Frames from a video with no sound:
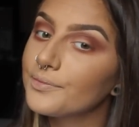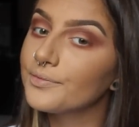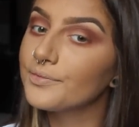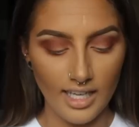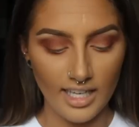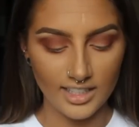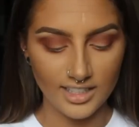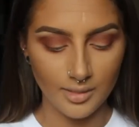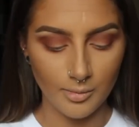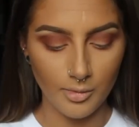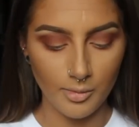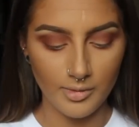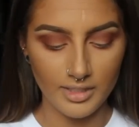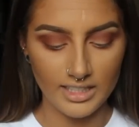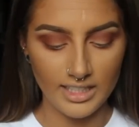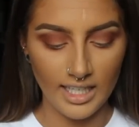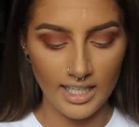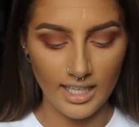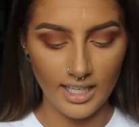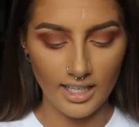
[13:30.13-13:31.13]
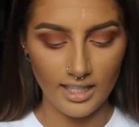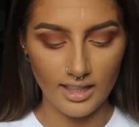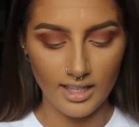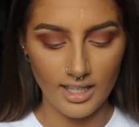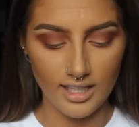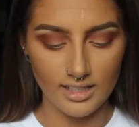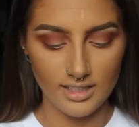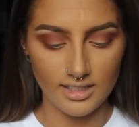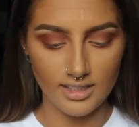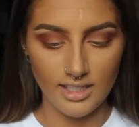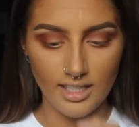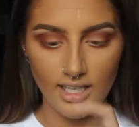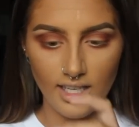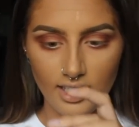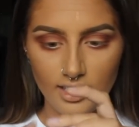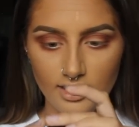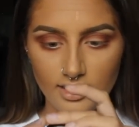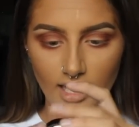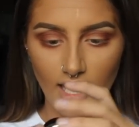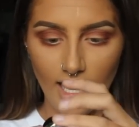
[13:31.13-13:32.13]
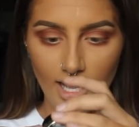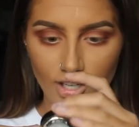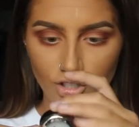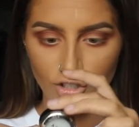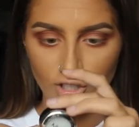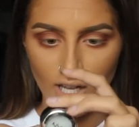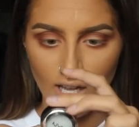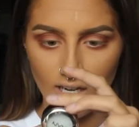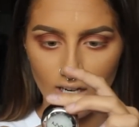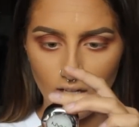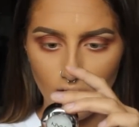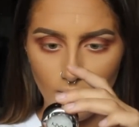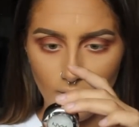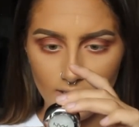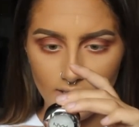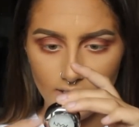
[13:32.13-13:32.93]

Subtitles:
Next, I'm going to be taking this NYX eyeshadow,